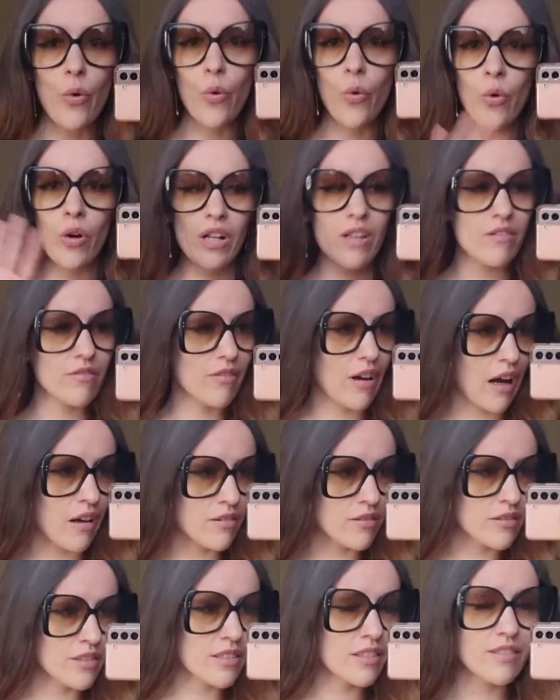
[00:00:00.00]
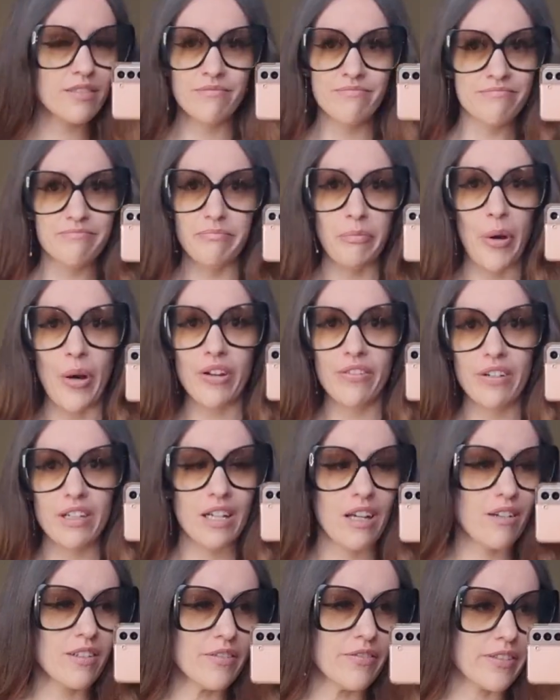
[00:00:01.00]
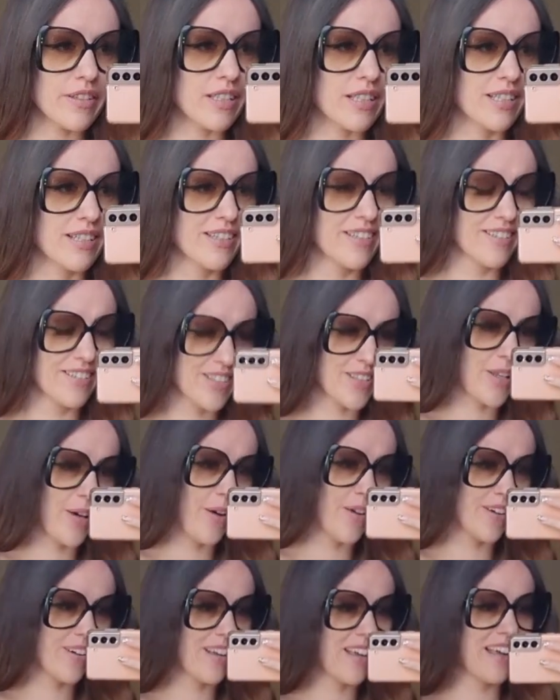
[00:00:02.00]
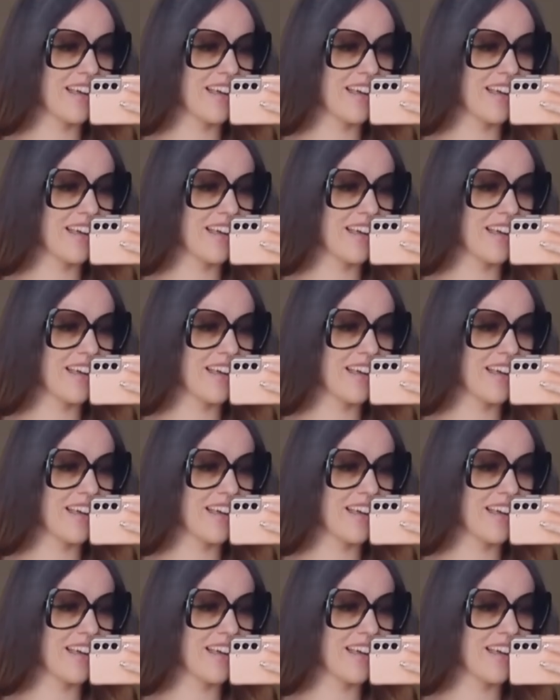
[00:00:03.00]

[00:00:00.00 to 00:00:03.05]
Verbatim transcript: all-around perfect outfit. So,